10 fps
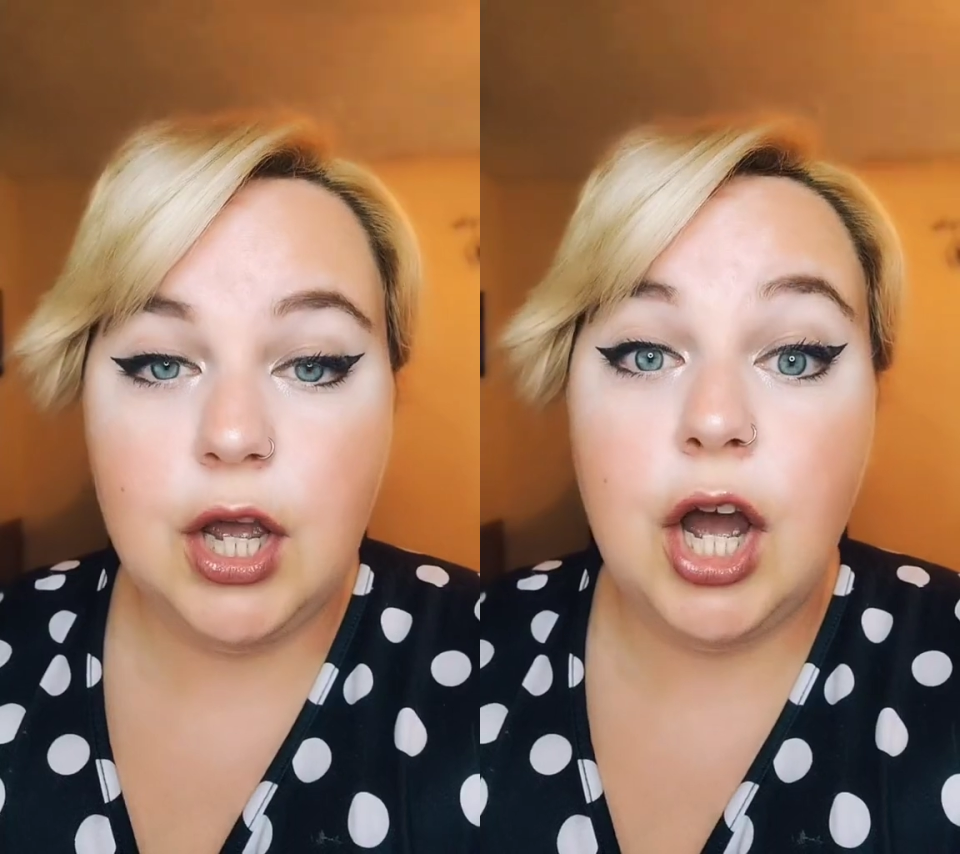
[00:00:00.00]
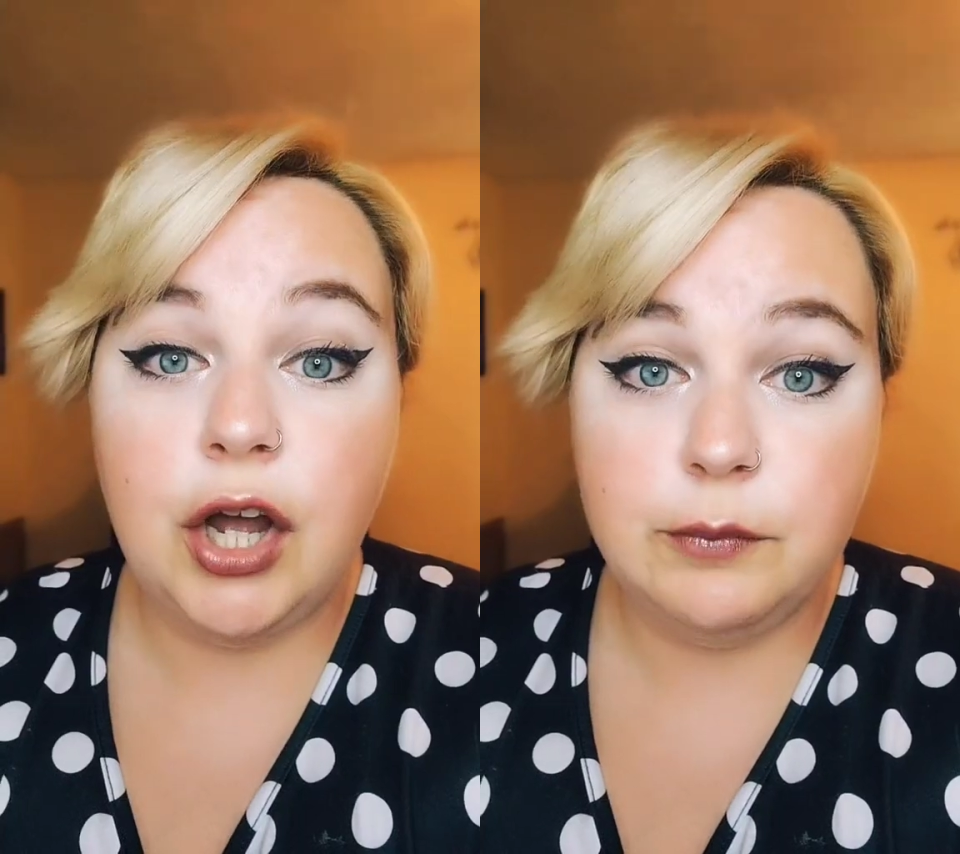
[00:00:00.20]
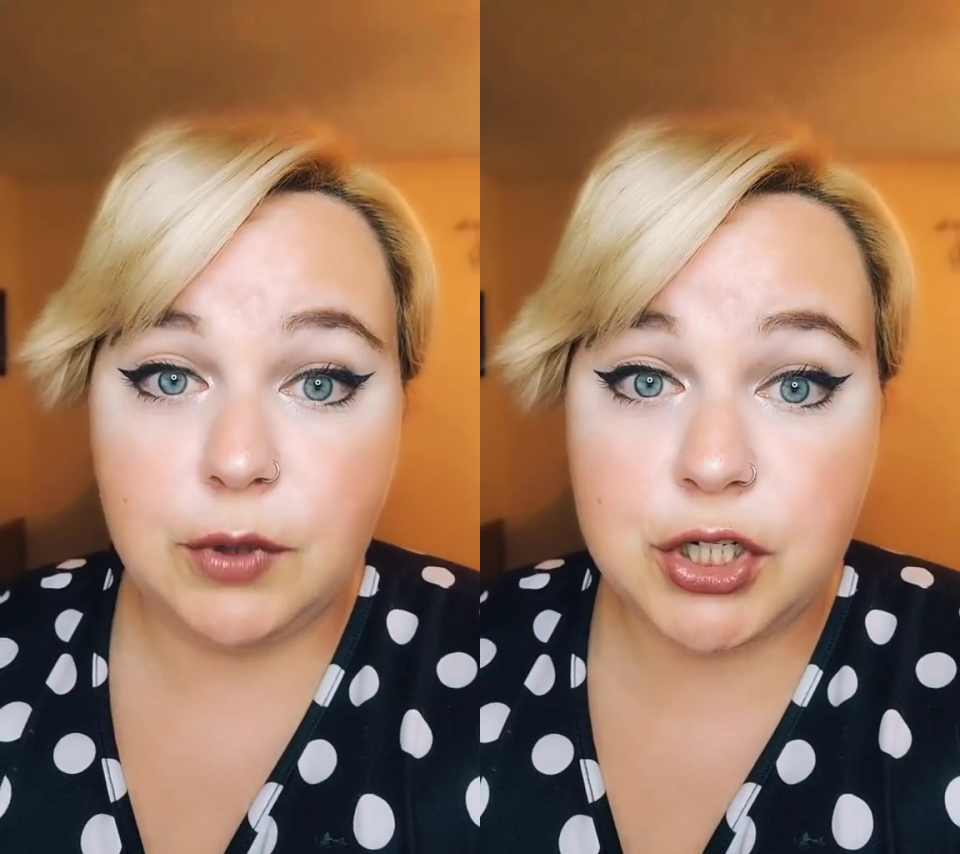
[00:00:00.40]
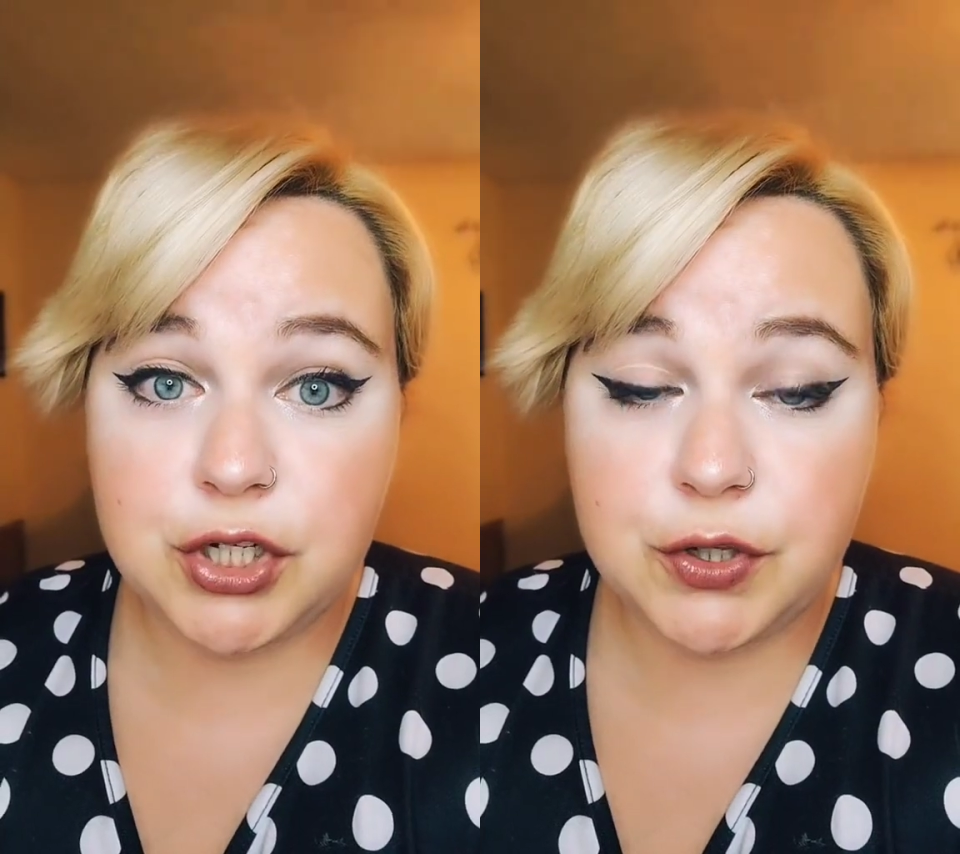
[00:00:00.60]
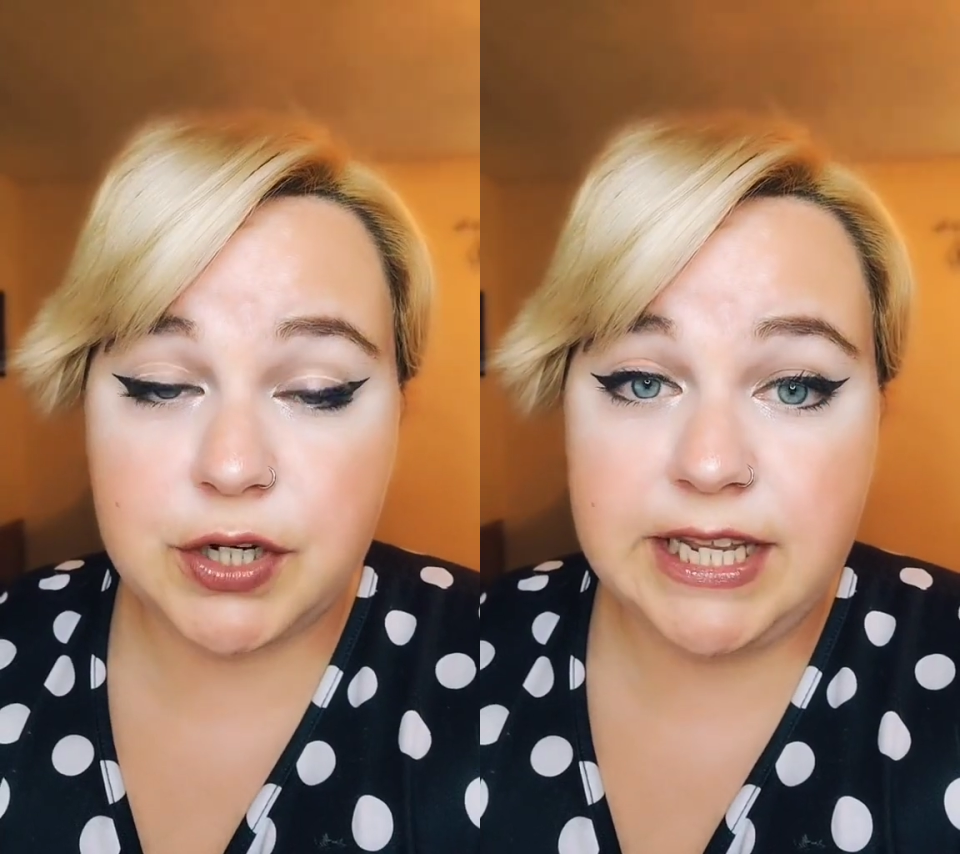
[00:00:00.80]
On
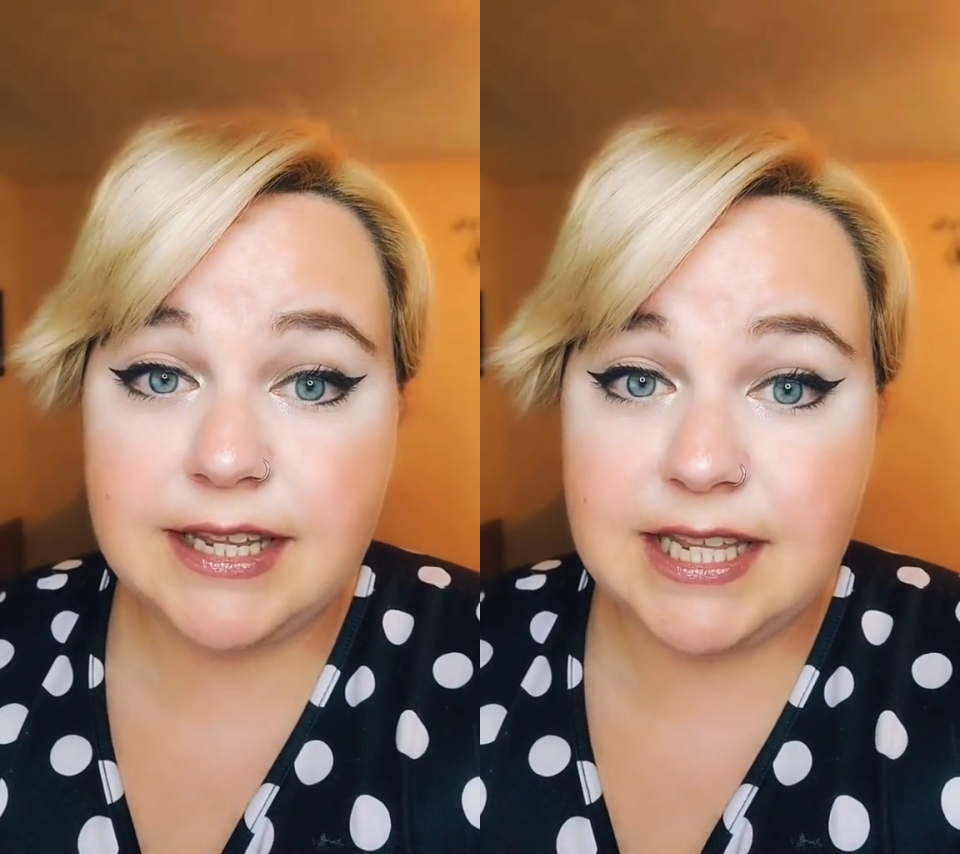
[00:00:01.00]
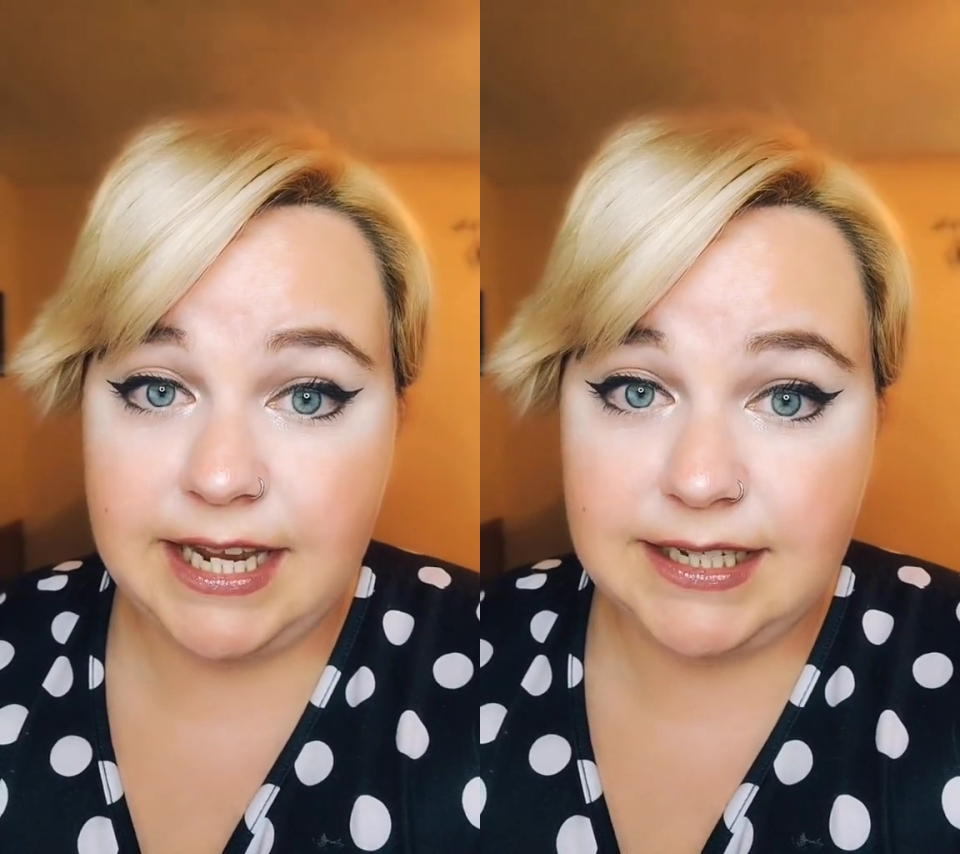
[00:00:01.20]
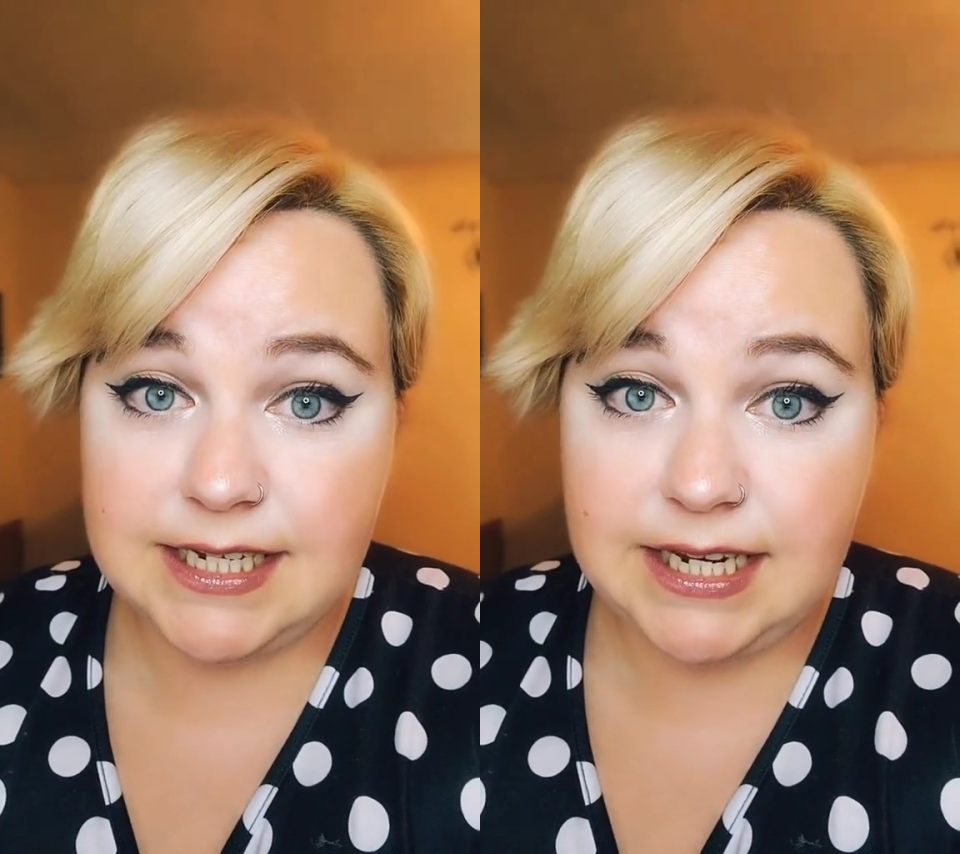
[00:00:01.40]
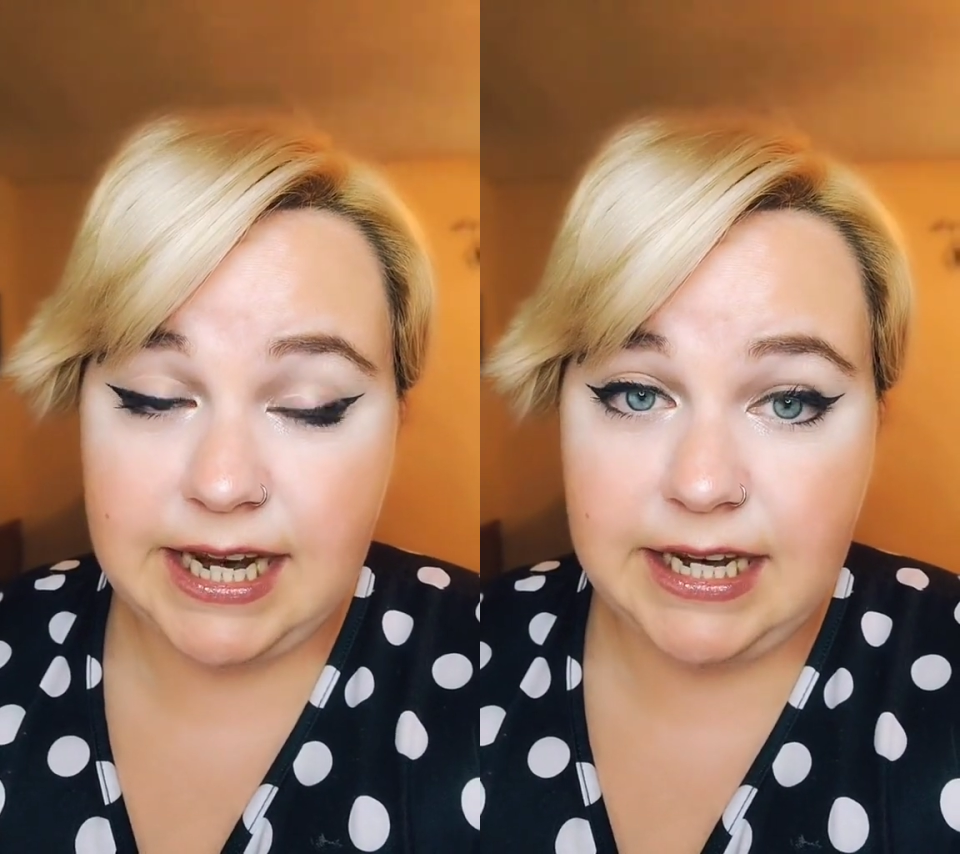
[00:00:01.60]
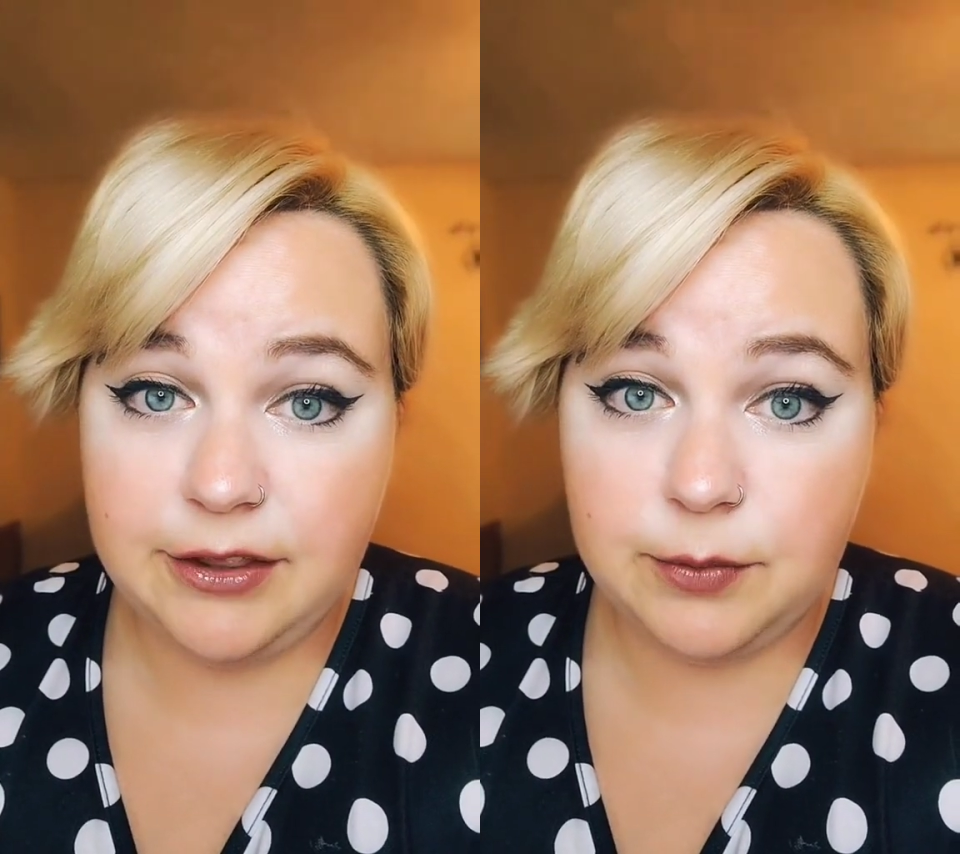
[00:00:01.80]
March 30th,
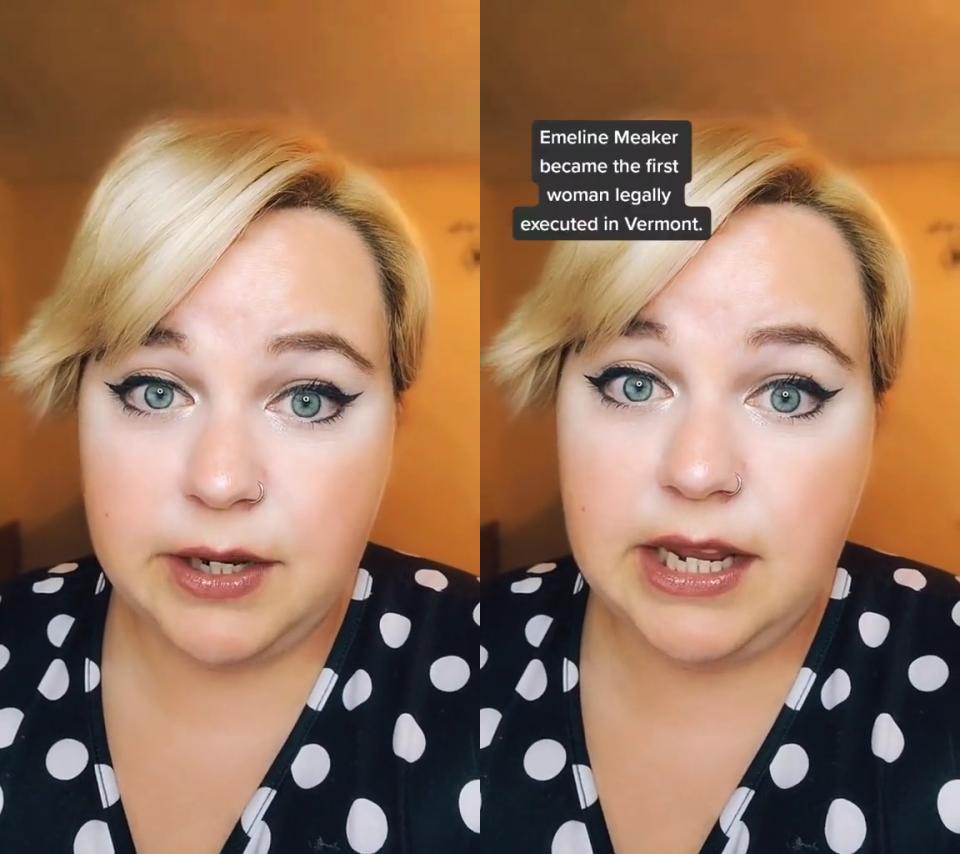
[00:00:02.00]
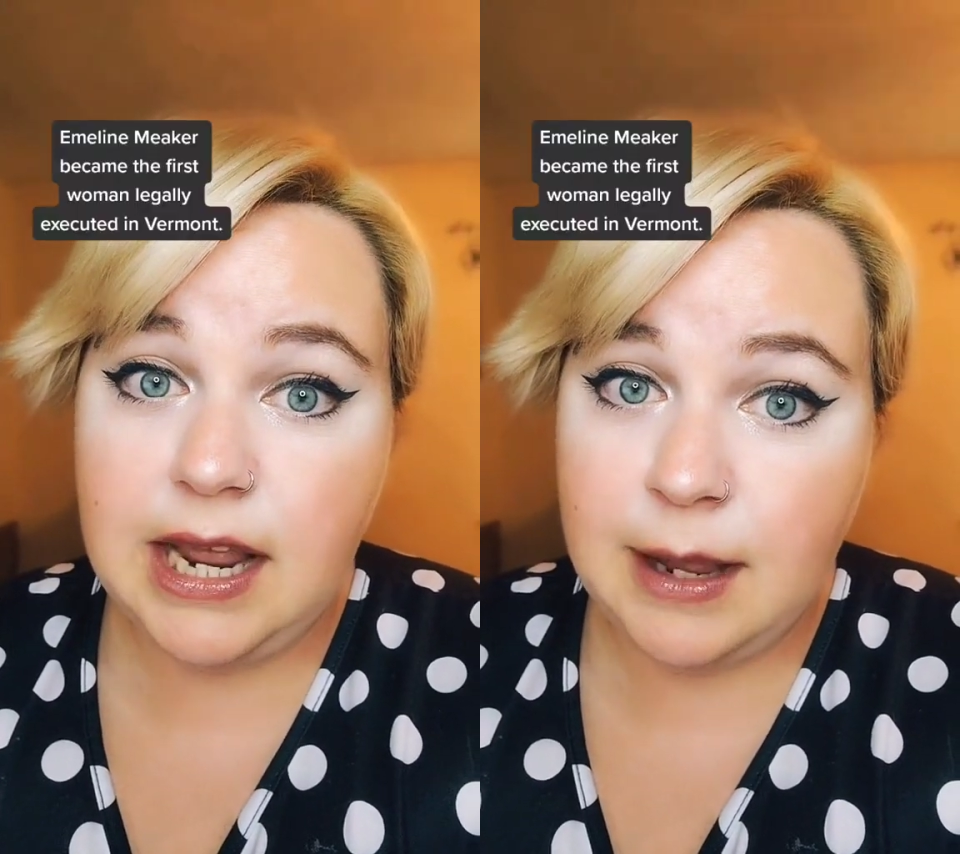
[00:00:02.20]
1883,